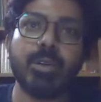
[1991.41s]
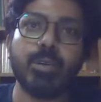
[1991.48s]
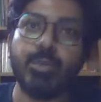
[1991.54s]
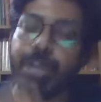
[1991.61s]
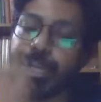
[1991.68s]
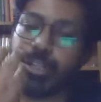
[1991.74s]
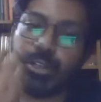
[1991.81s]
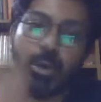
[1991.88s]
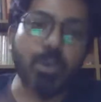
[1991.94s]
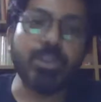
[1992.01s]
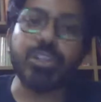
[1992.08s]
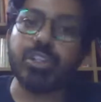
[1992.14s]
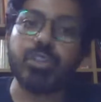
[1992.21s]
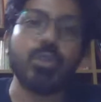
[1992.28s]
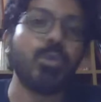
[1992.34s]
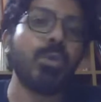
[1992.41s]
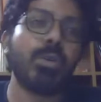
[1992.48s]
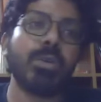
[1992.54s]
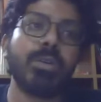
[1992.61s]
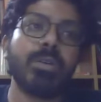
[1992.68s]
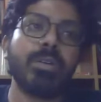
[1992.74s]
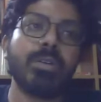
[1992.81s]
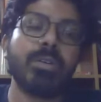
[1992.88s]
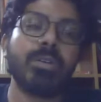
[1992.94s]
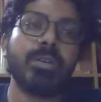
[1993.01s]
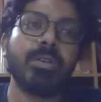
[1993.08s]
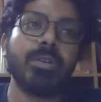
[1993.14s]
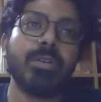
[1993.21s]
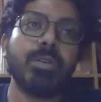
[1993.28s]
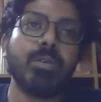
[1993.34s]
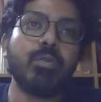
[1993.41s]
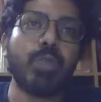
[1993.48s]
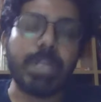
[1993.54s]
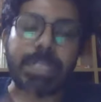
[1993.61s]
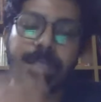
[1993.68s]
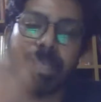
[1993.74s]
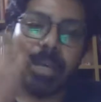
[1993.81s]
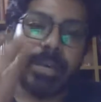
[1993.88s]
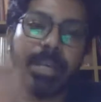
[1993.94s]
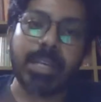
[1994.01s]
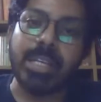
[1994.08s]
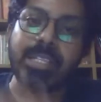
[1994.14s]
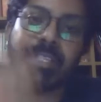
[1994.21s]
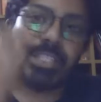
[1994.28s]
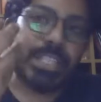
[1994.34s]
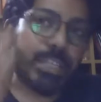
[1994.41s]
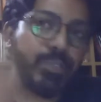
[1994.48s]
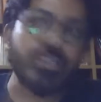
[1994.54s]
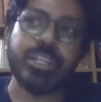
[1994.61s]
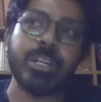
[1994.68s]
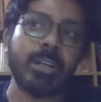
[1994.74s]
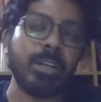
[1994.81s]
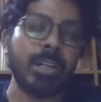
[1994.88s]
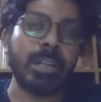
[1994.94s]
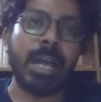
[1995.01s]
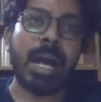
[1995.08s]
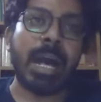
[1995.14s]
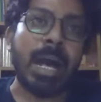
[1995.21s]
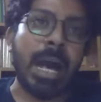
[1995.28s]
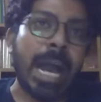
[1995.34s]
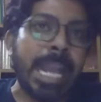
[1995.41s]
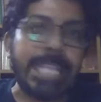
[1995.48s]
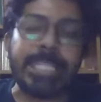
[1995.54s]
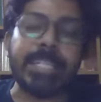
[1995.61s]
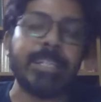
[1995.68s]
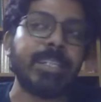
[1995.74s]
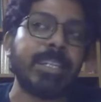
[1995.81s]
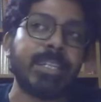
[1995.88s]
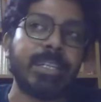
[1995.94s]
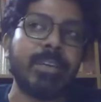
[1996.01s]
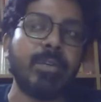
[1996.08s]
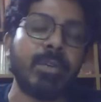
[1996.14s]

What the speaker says: We don't know what is our constitutional identity or